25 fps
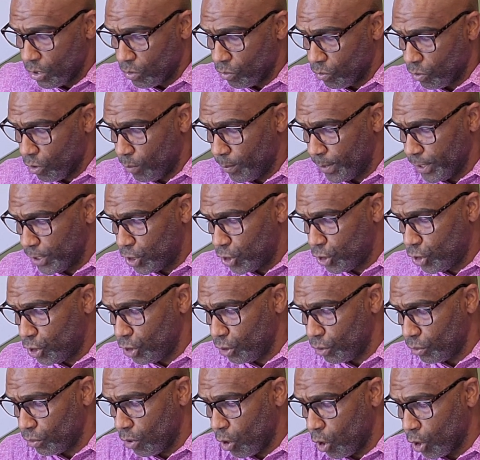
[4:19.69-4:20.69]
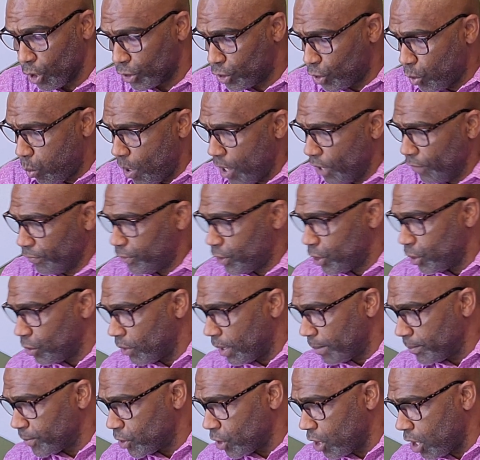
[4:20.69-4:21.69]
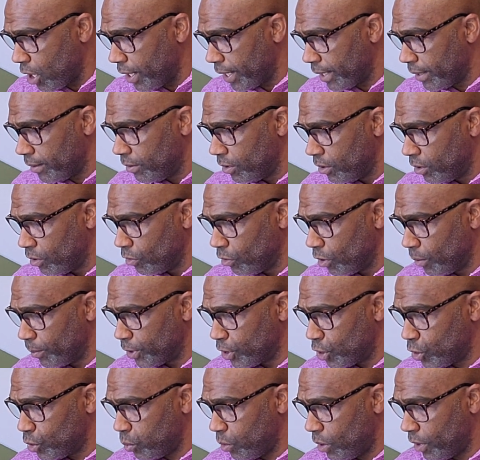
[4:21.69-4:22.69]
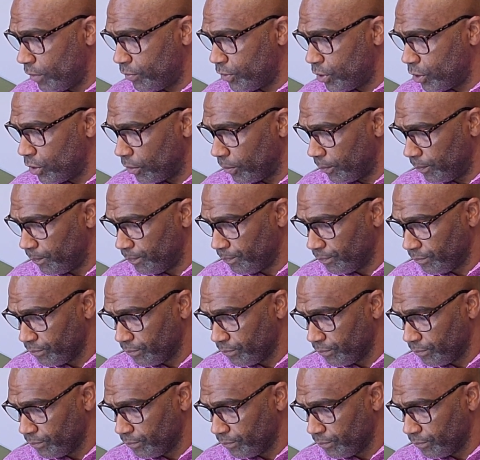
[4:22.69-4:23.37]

Romans 2 or 12:2. I'm sorry. Romans 12:2.